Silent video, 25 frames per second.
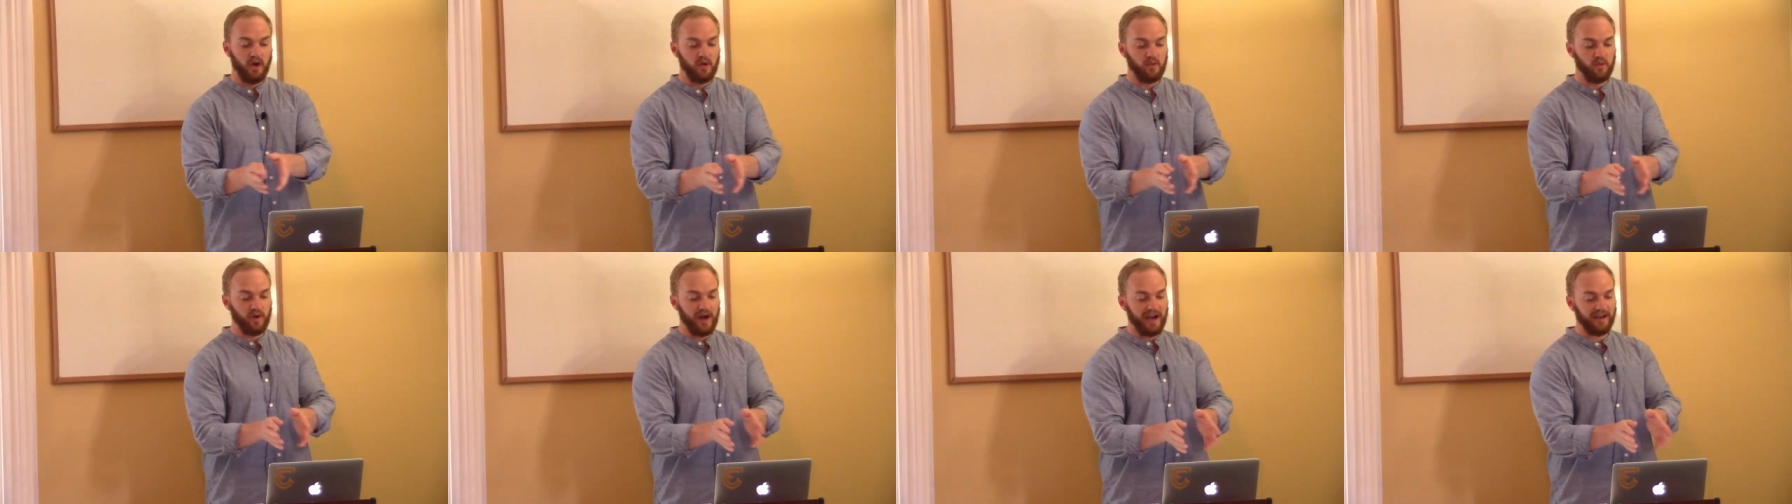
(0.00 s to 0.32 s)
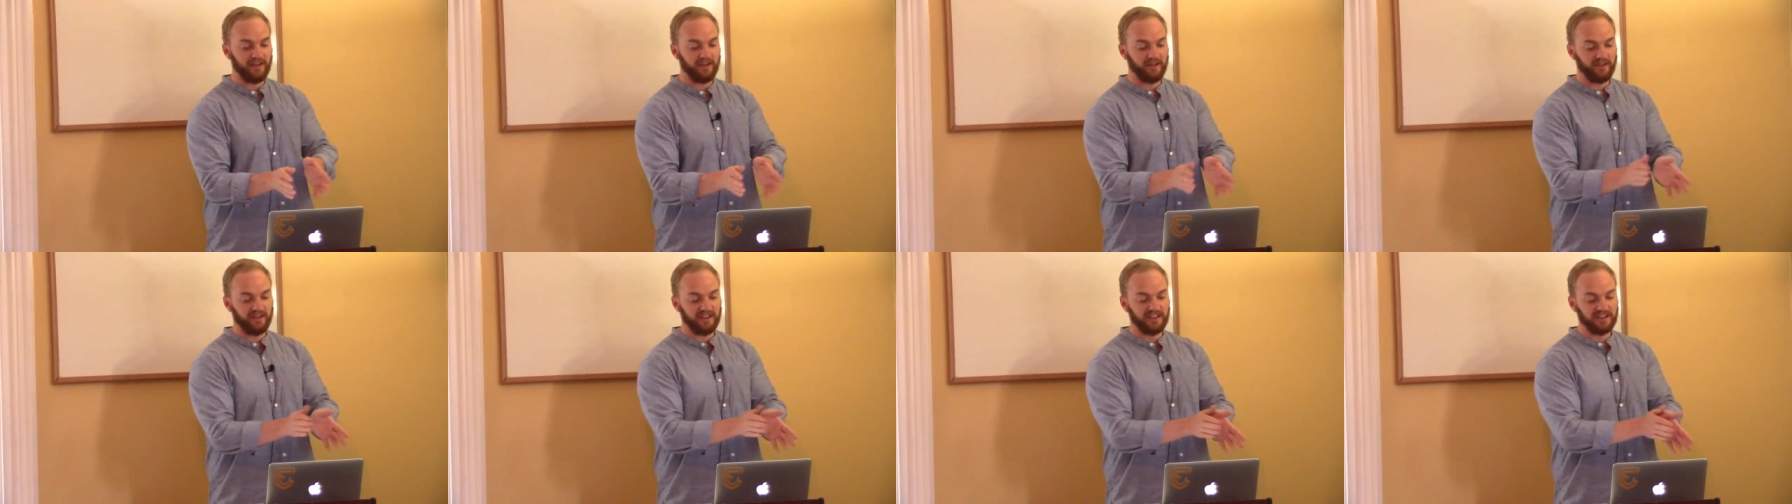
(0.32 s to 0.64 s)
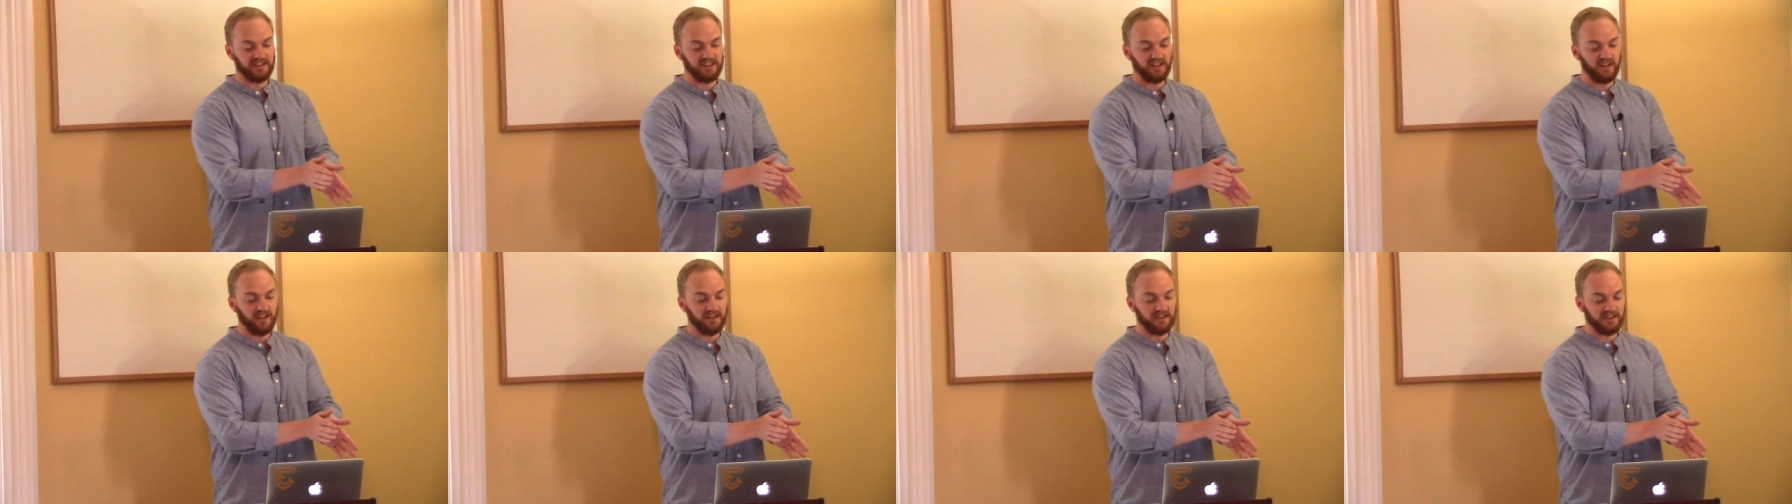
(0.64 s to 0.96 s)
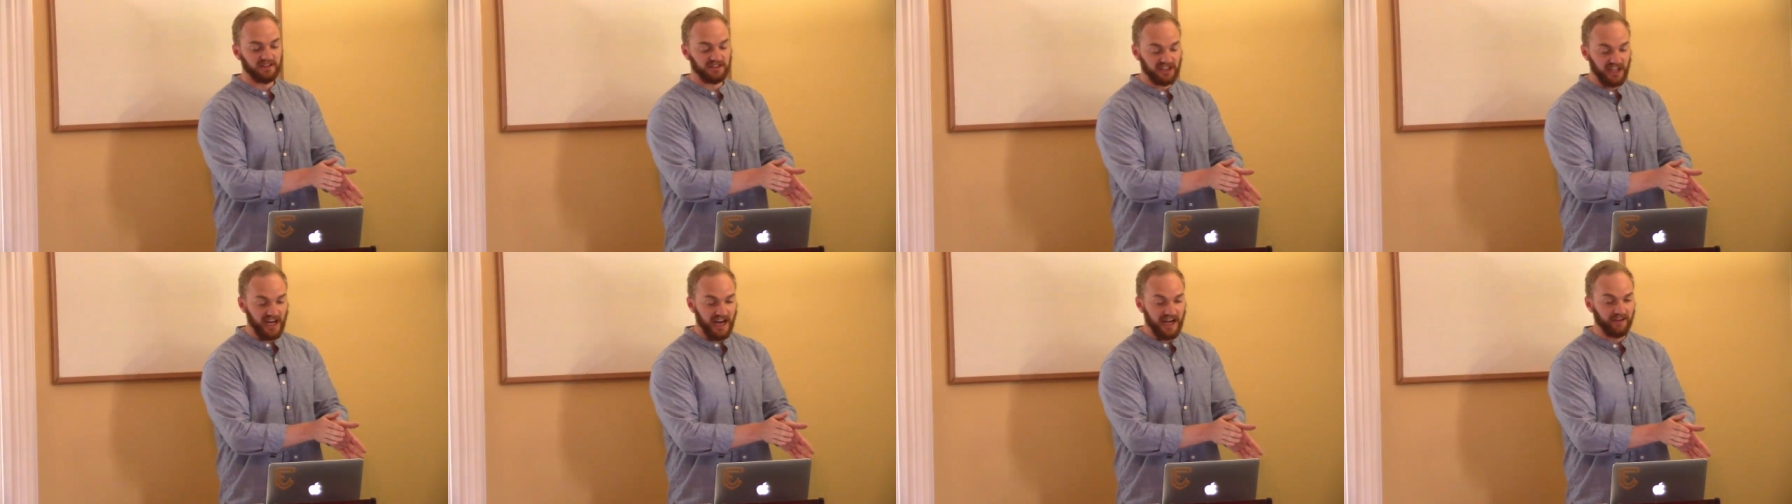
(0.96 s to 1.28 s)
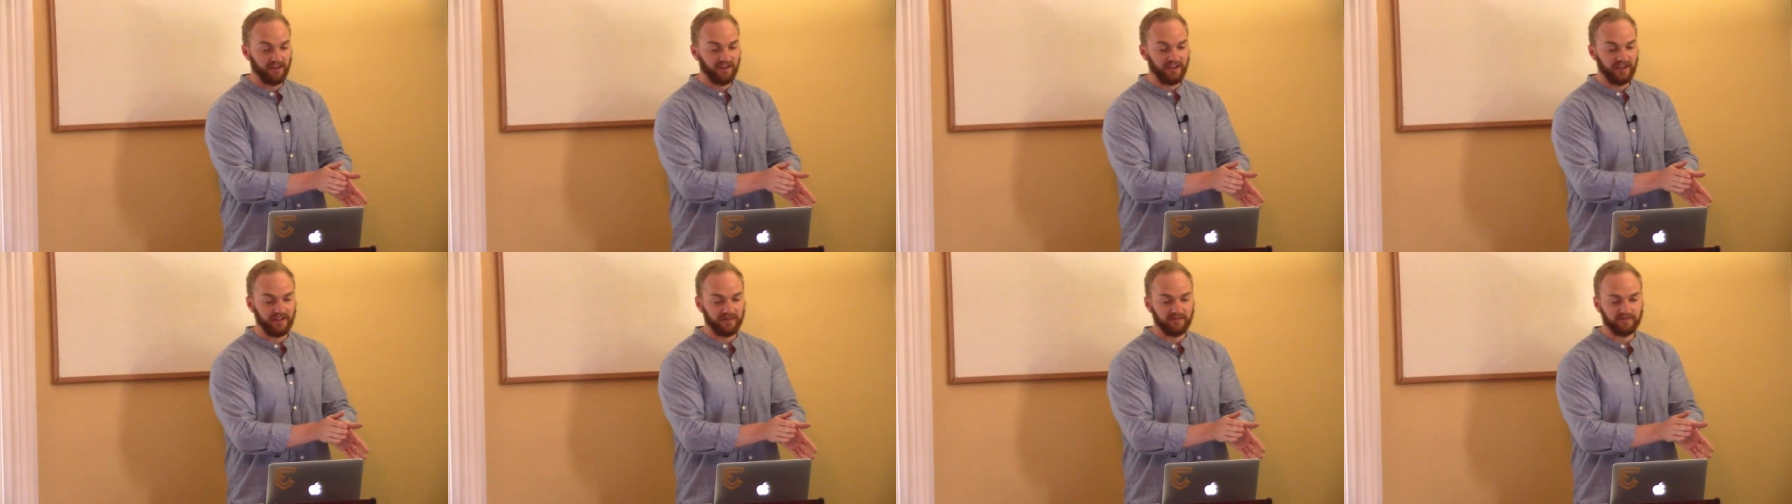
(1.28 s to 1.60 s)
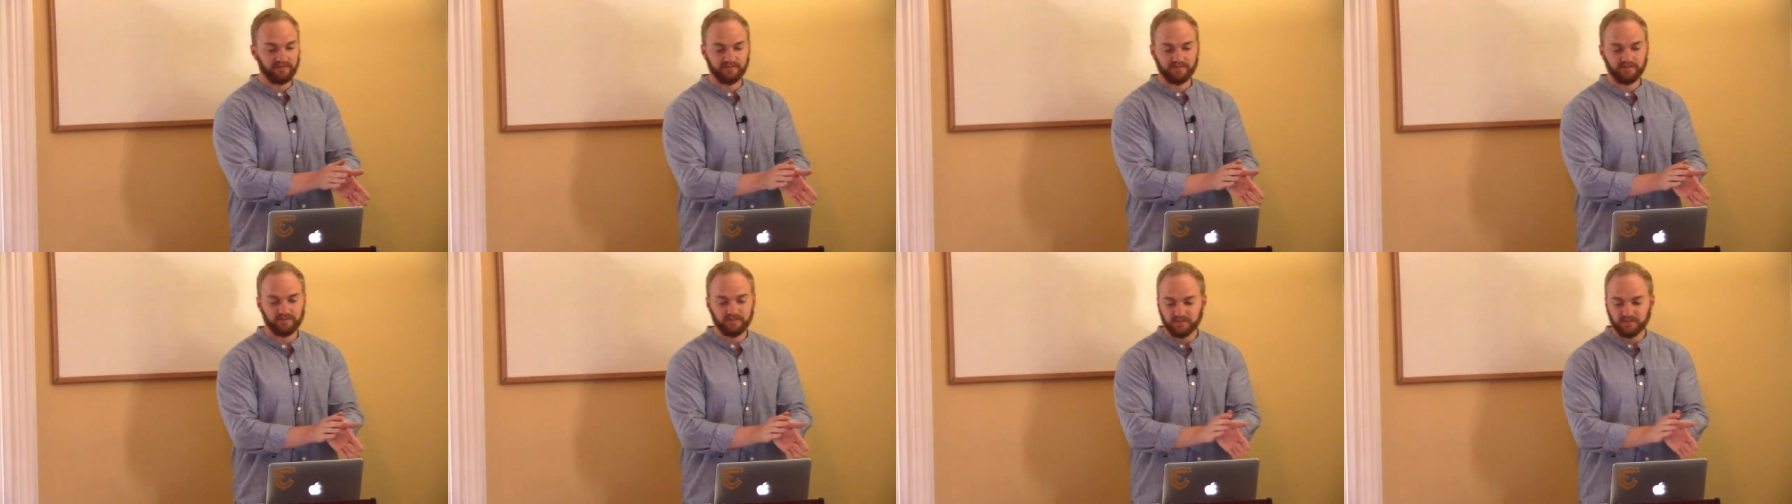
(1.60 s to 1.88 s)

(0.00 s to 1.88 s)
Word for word: rather than shattering?